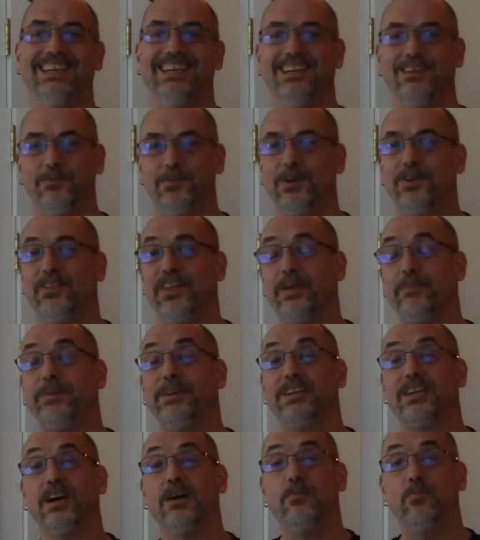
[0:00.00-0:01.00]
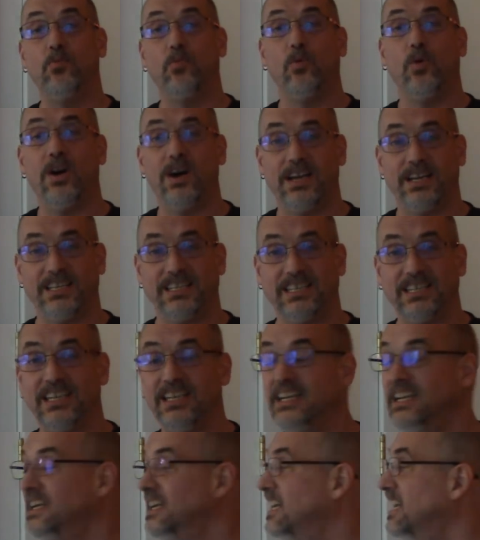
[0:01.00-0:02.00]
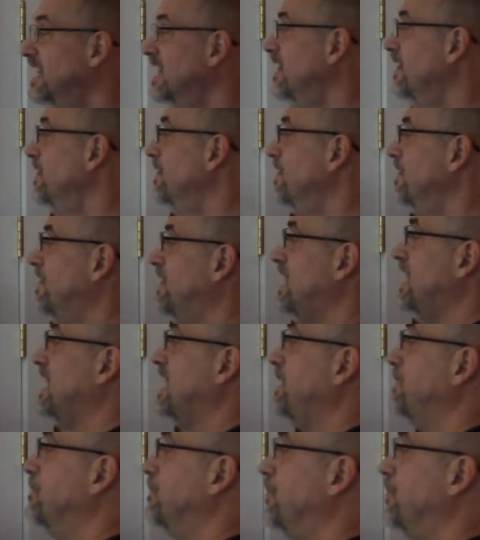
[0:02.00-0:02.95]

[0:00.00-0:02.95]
Where they become one. The